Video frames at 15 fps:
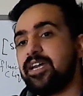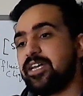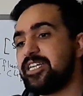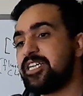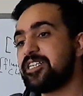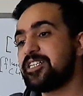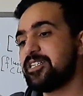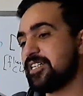
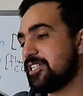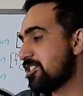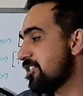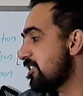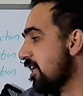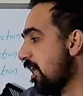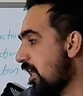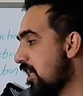heat
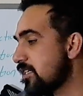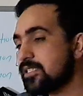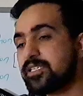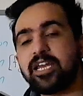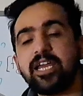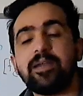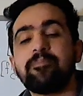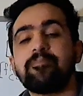energy or
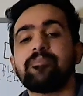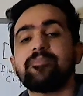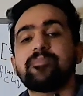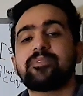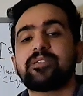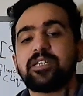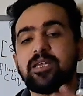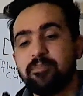same
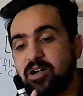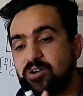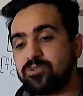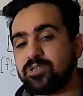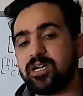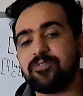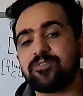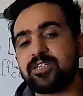
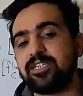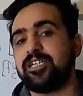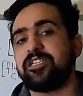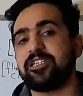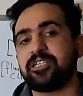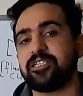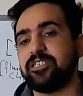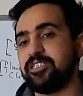amount of
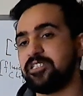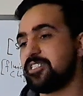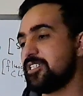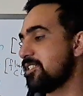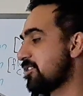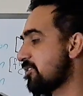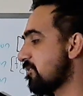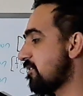kinetic energy